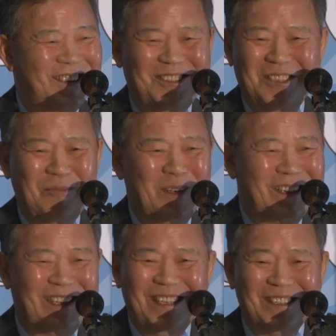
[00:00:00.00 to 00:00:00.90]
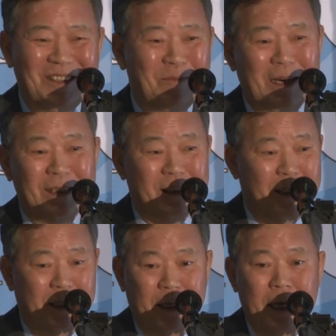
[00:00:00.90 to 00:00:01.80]
to speak here, but
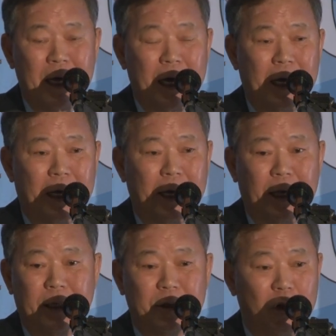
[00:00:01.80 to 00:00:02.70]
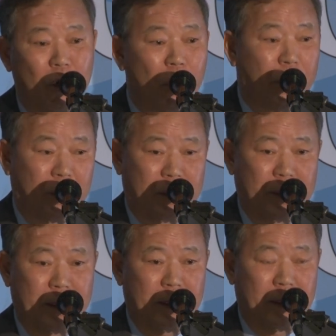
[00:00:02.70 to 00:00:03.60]
as a lawyer,
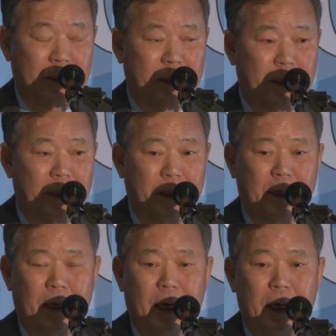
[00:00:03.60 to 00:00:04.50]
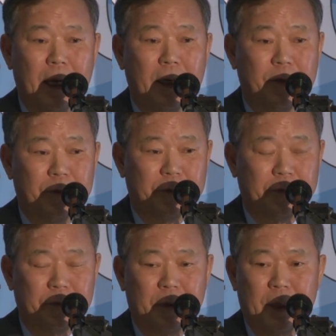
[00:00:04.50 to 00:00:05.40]
I like
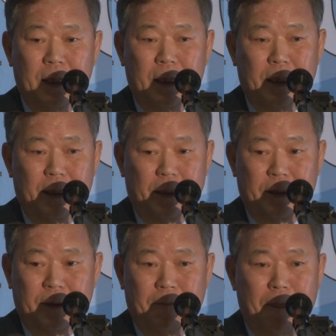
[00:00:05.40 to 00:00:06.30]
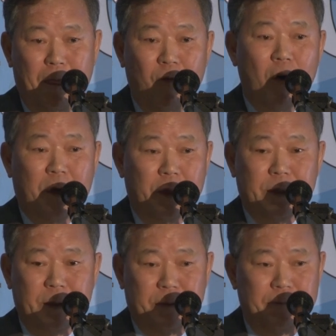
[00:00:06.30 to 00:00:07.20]
to
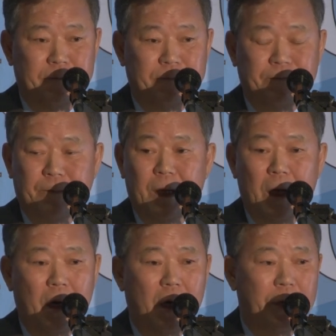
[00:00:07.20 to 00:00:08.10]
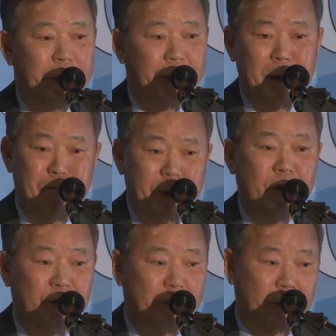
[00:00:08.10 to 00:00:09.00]
focus on the
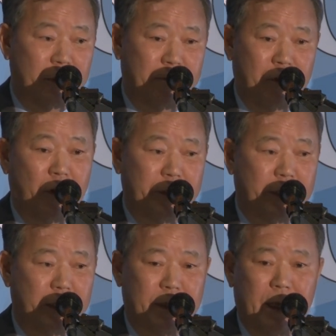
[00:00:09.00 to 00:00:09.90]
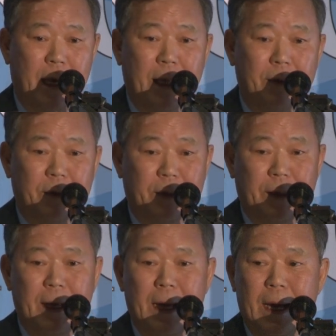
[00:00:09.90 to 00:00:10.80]
impeachment process and the